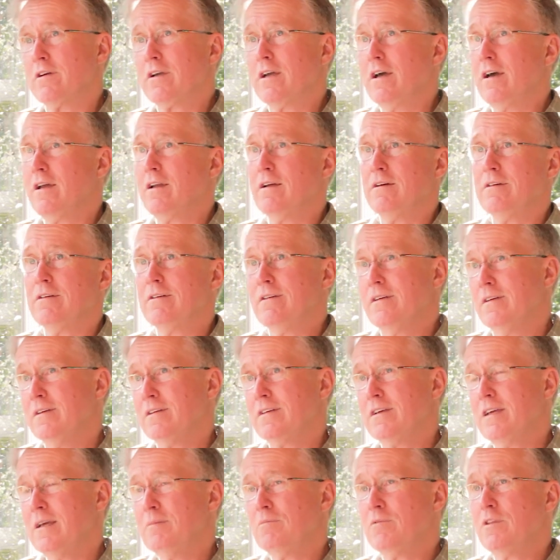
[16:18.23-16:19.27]
kind of
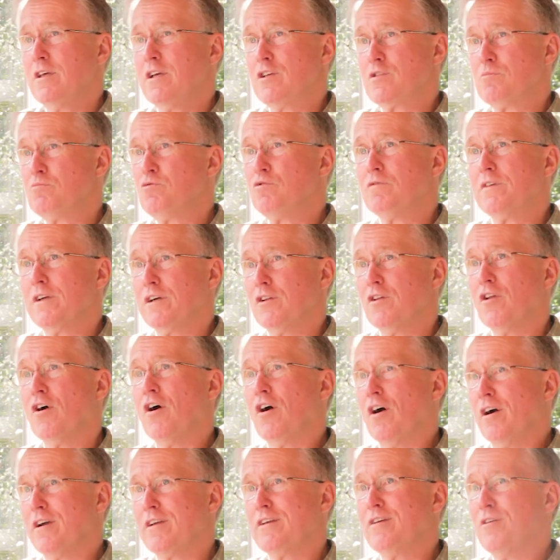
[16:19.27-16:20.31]
keep things moving along.